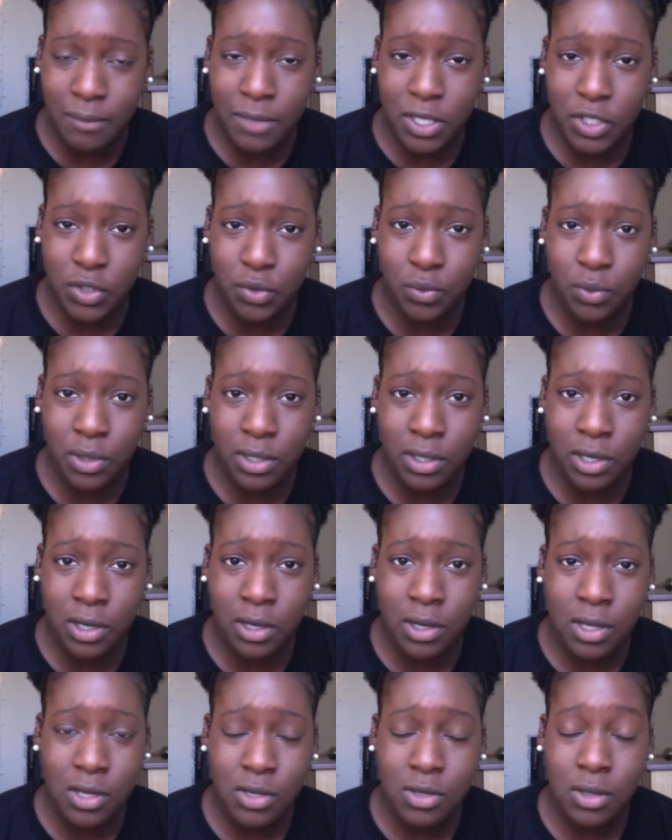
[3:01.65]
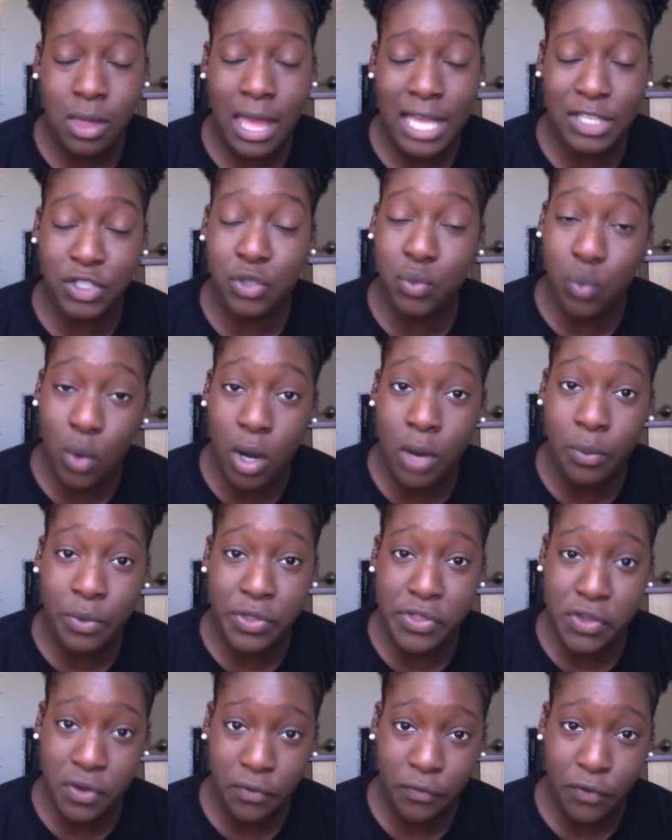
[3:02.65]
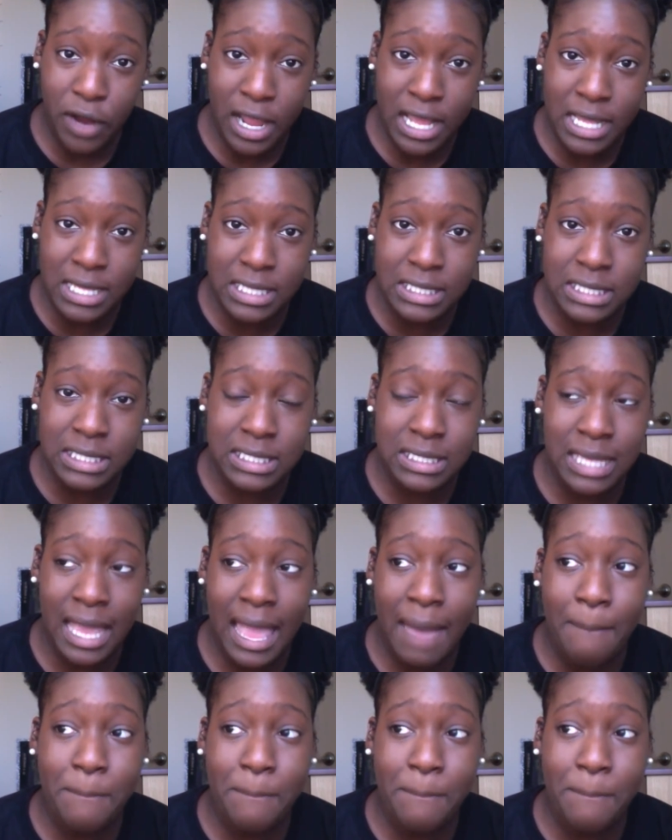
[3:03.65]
as you want with your friends.